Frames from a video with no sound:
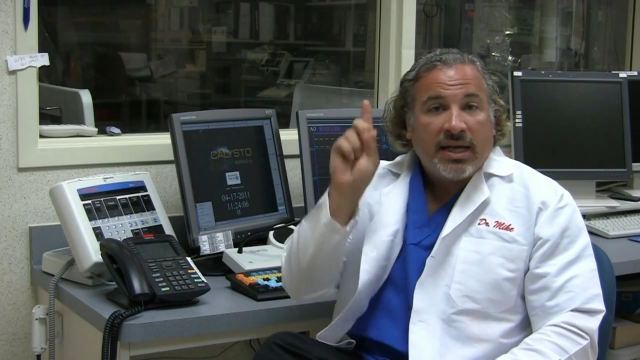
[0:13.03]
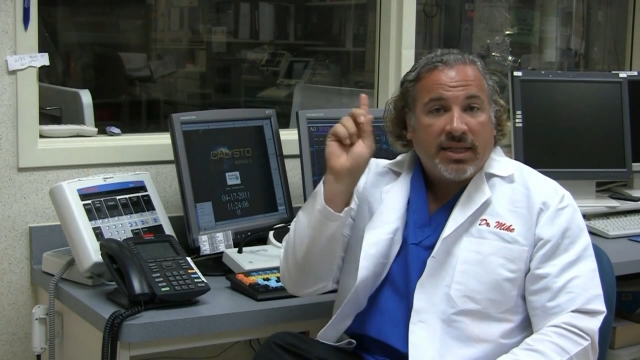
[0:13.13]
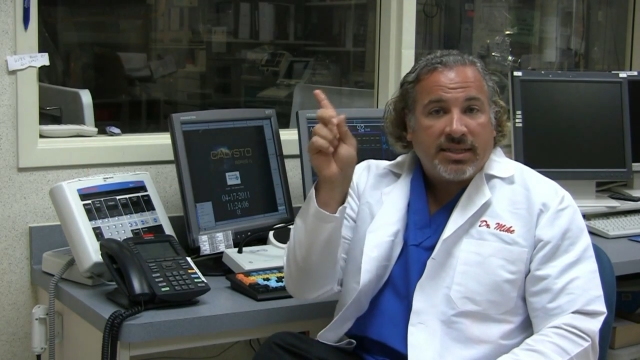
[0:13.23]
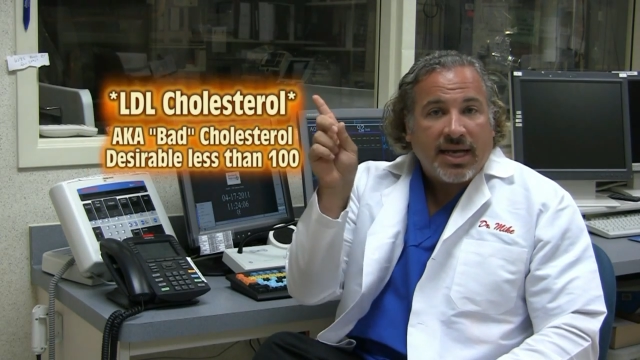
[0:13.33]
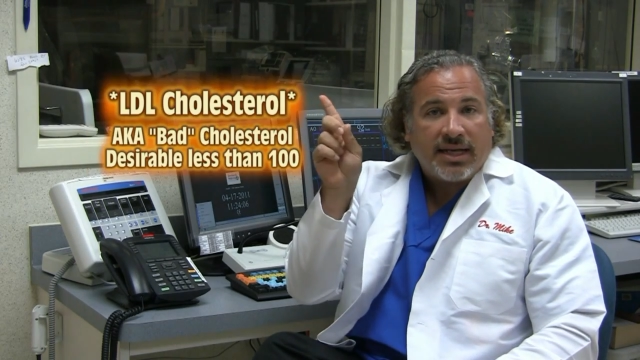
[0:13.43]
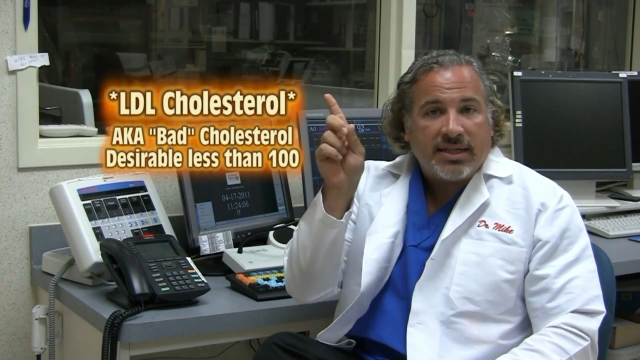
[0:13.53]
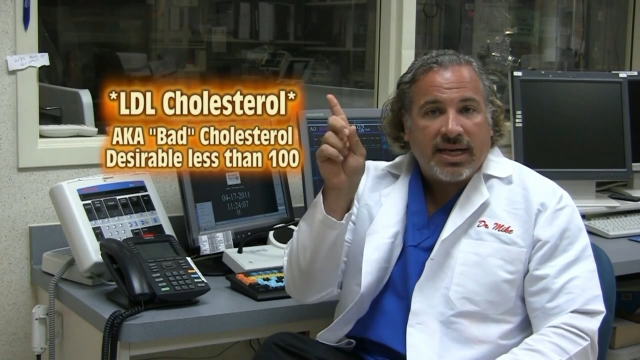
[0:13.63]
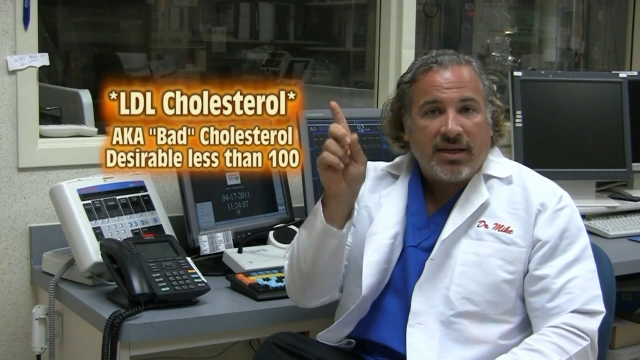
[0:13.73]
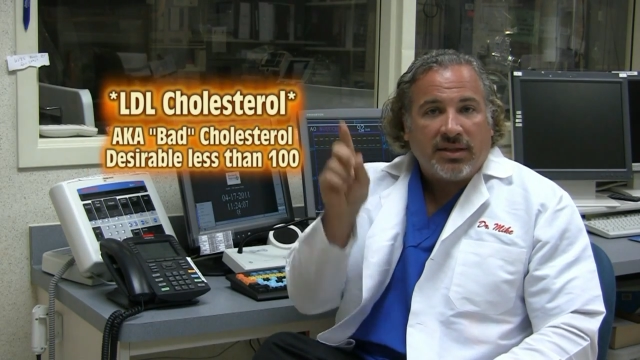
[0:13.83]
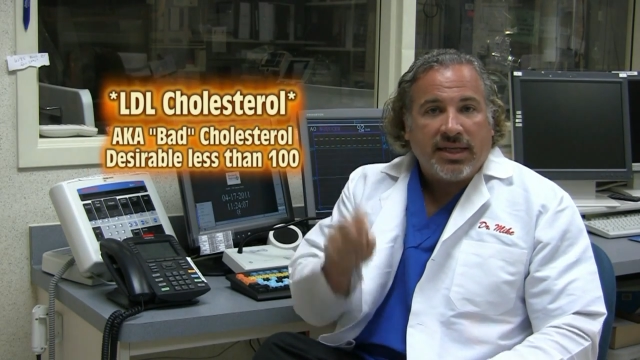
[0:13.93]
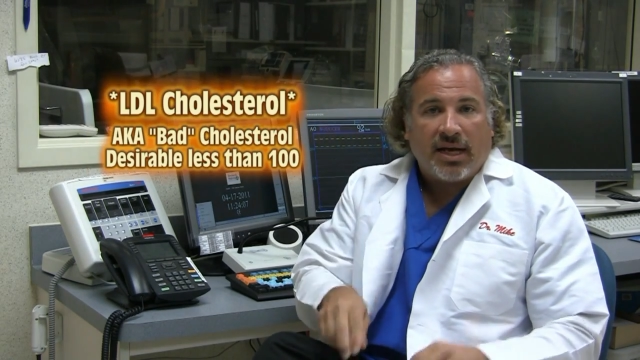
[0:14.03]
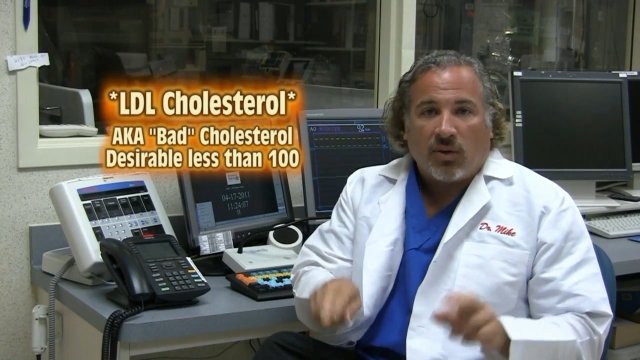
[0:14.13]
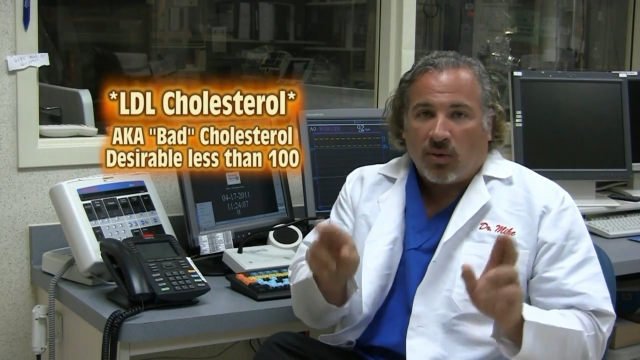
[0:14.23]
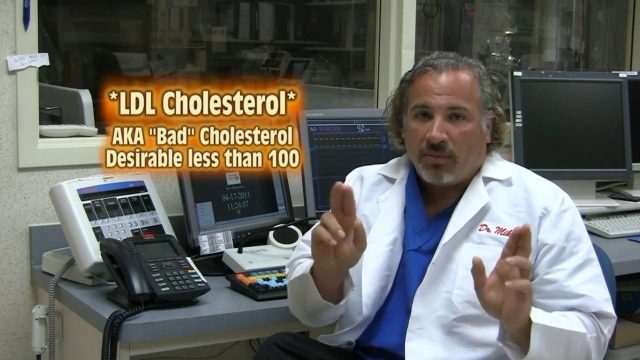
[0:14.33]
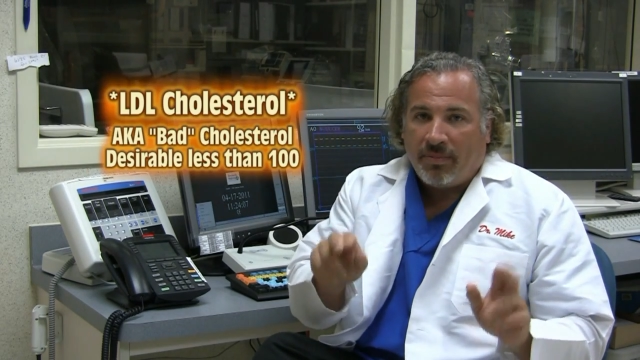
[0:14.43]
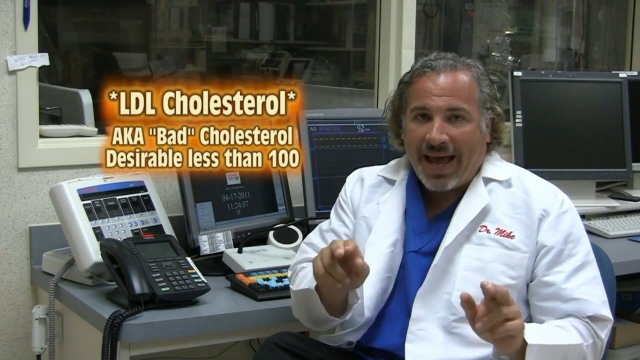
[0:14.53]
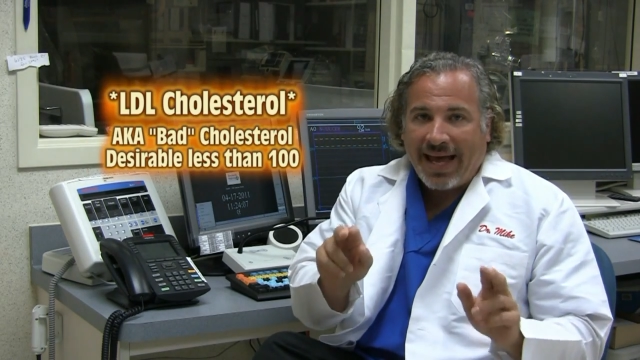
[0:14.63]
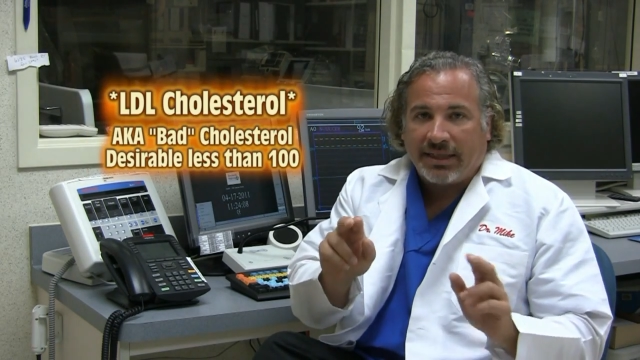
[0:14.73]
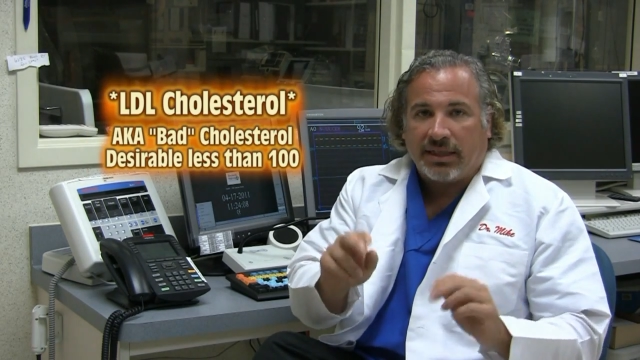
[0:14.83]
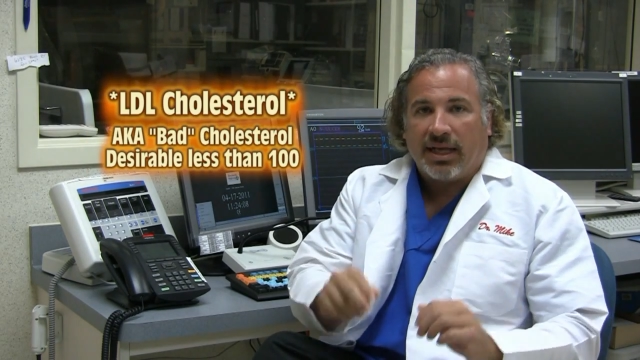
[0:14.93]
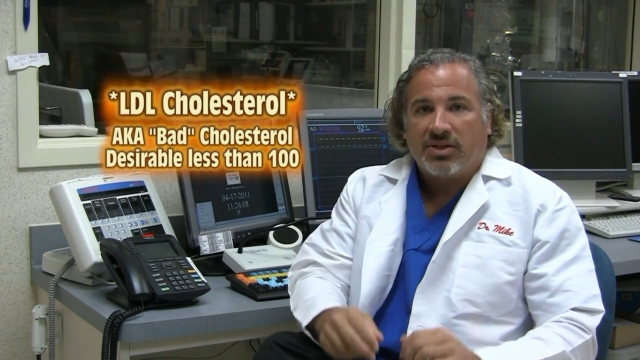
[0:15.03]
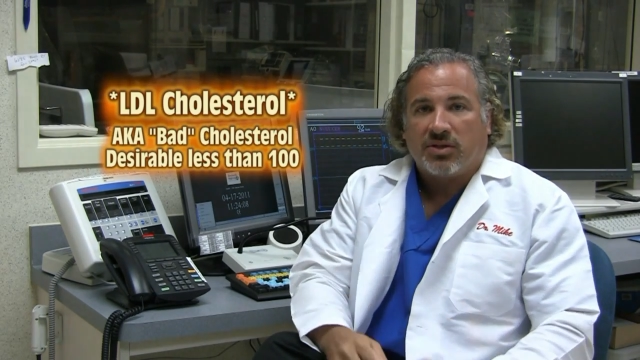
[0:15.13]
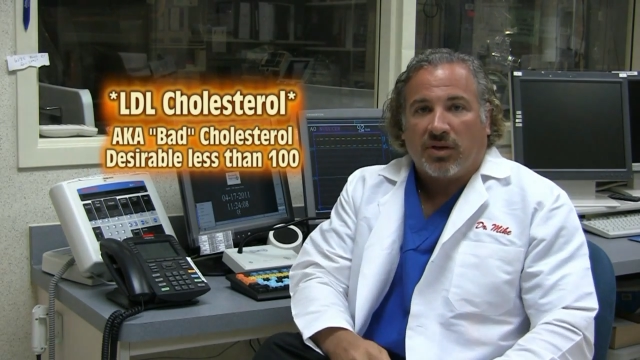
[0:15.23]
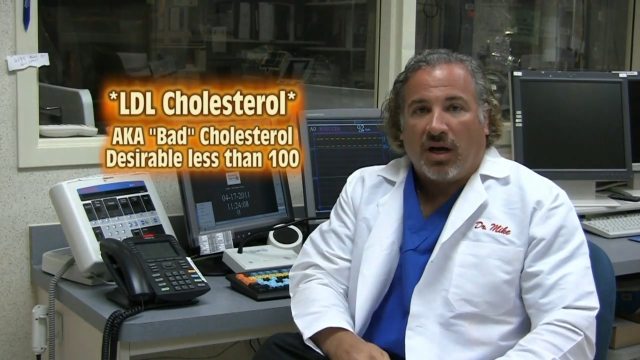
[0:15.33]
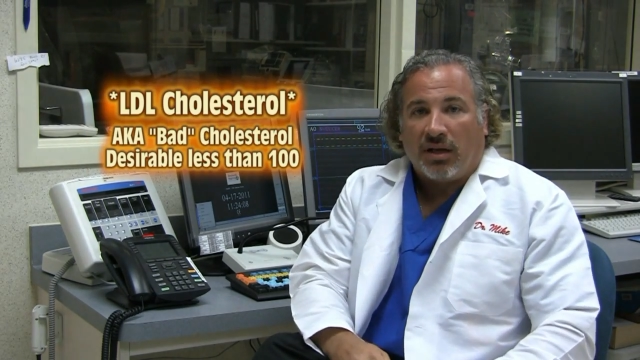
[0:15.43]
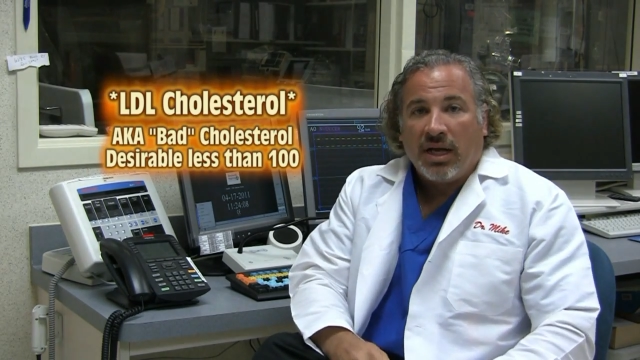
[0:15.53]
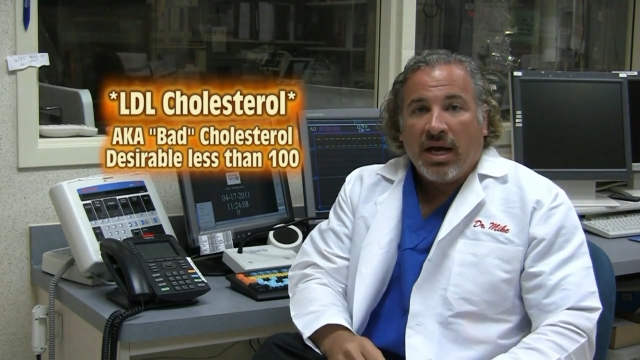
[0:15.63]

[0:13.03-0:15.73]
The second is LDL, or bad cholesterol.